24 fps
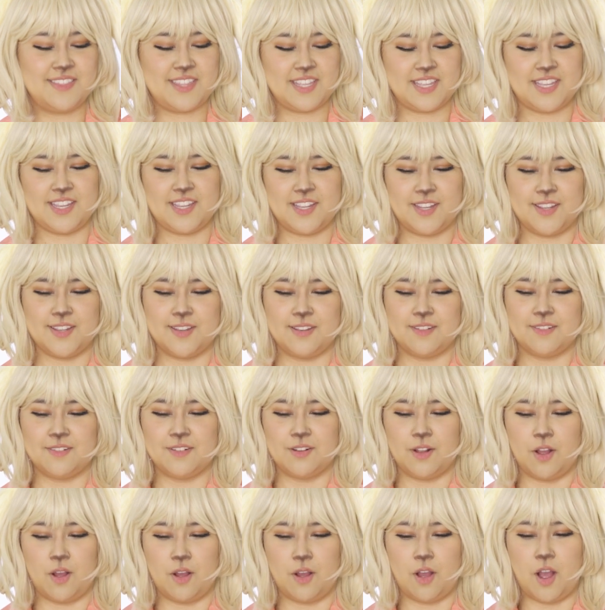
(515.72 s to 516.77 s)
the
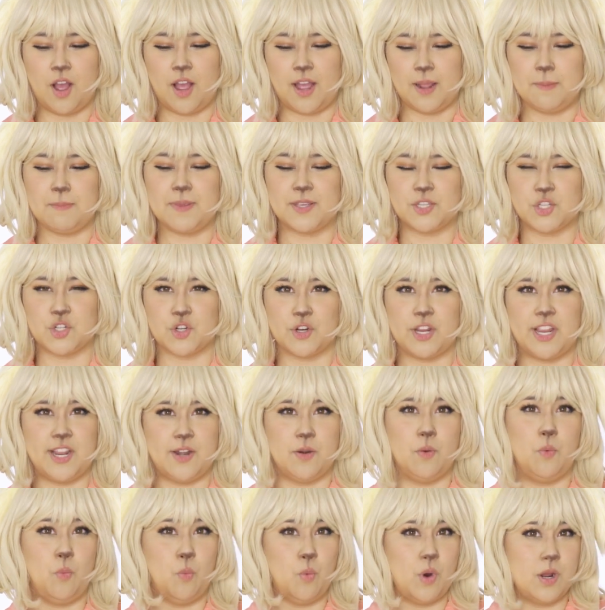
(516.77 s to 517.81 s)
hot mixture
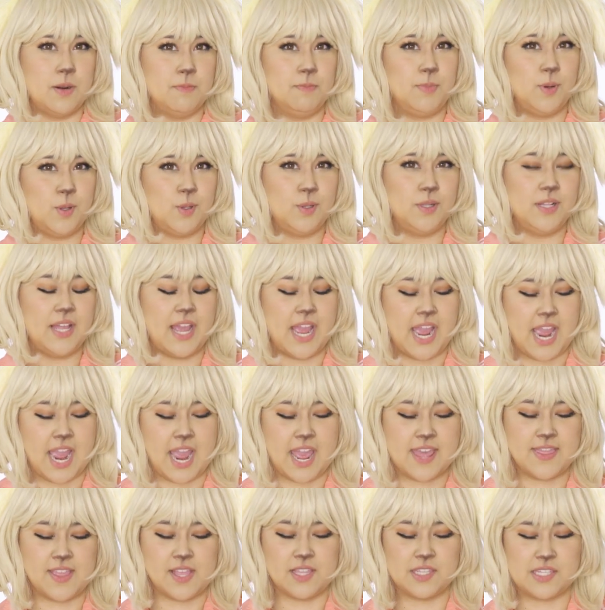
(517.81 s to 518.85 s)
in one bowl
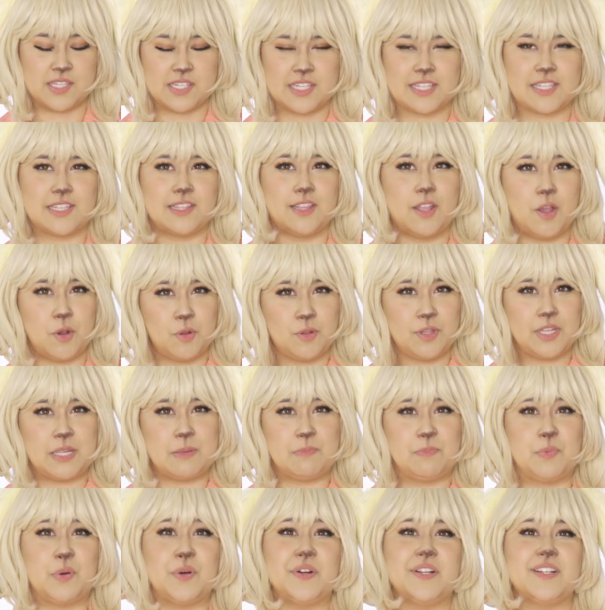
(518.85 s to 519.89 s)
and then slowly
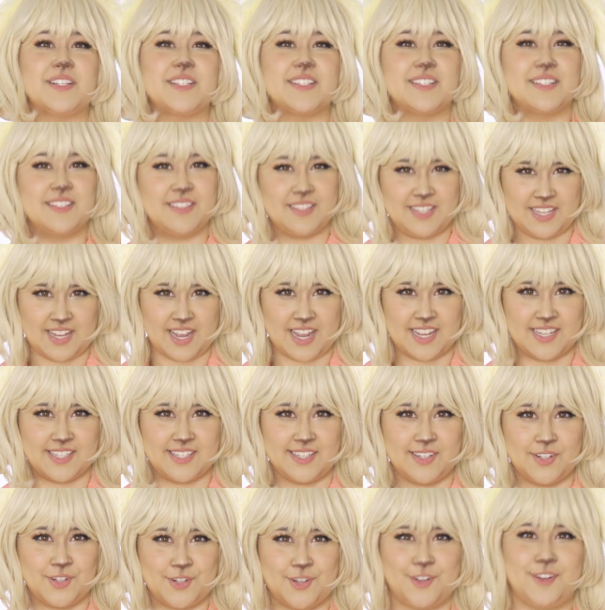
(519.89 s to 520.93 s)
put the
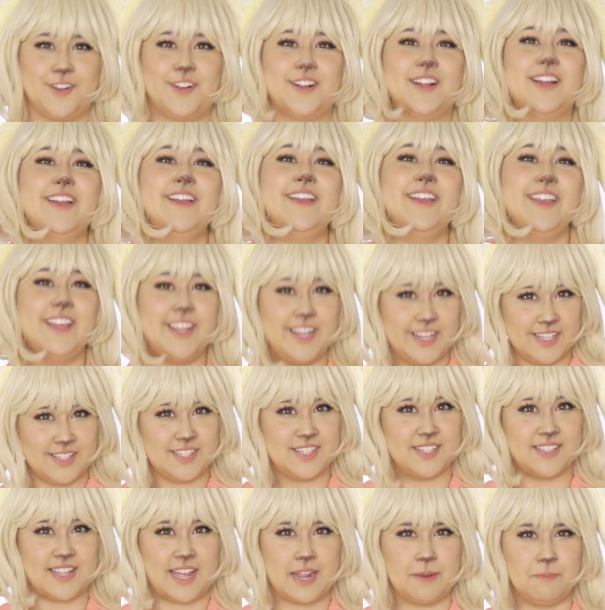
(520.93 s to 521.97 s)
icing sugar
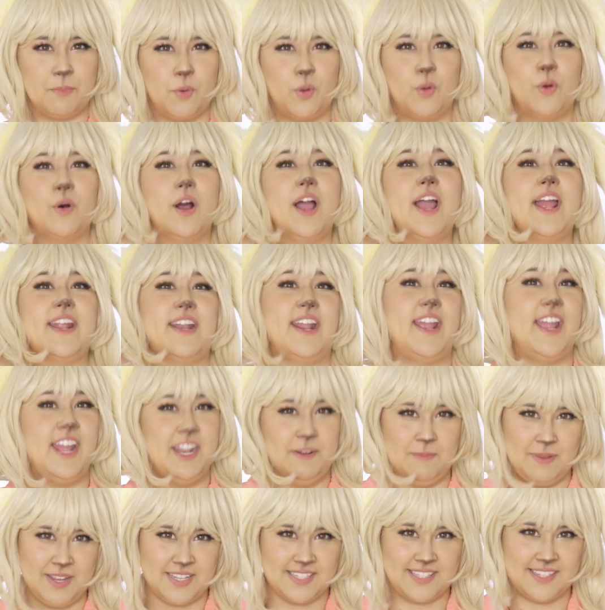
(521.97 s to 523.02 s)
into that bowl and
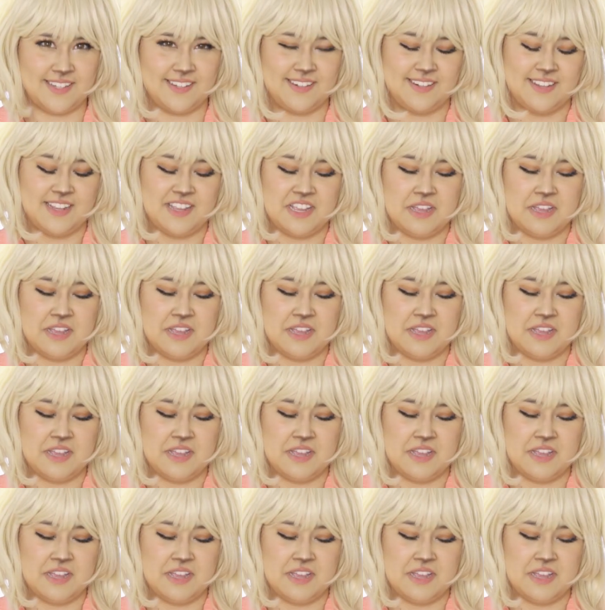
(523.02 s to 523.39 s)
hand mix it.